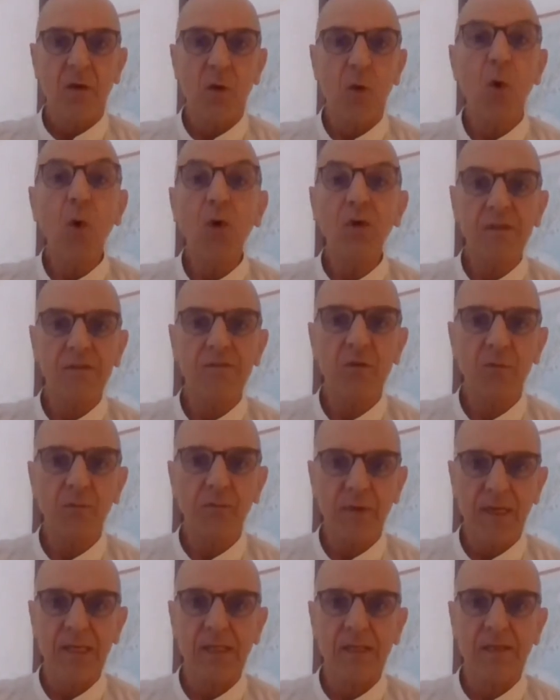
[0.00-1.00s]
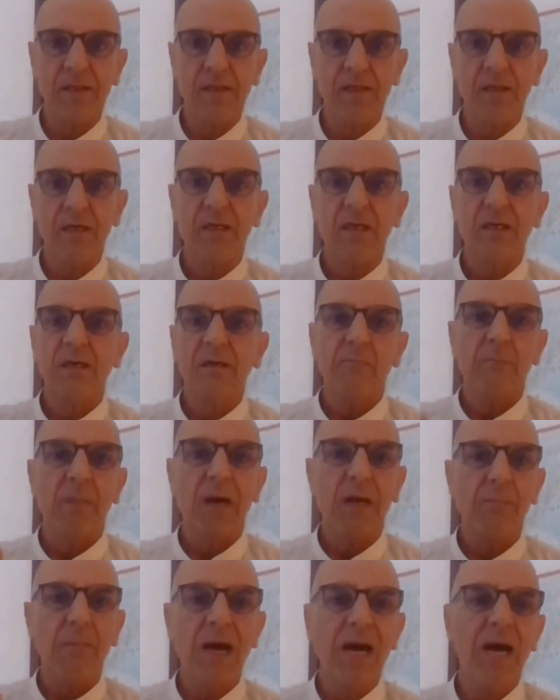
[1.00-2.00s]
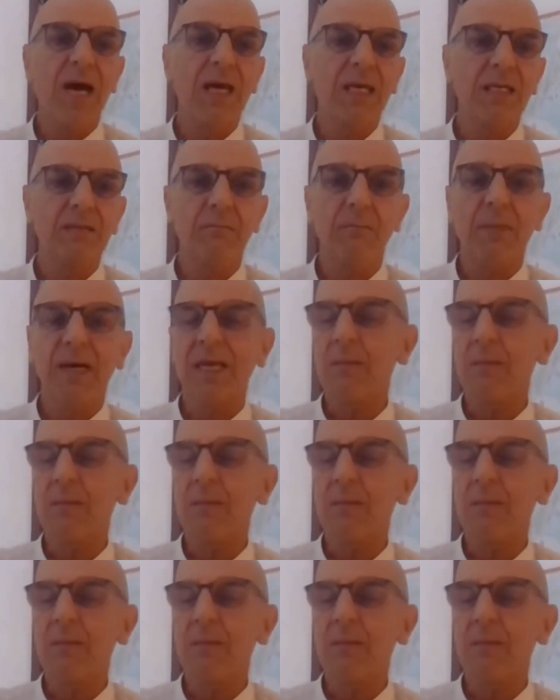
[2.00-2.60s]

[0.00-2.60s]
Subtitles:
wholesome health, my mind, my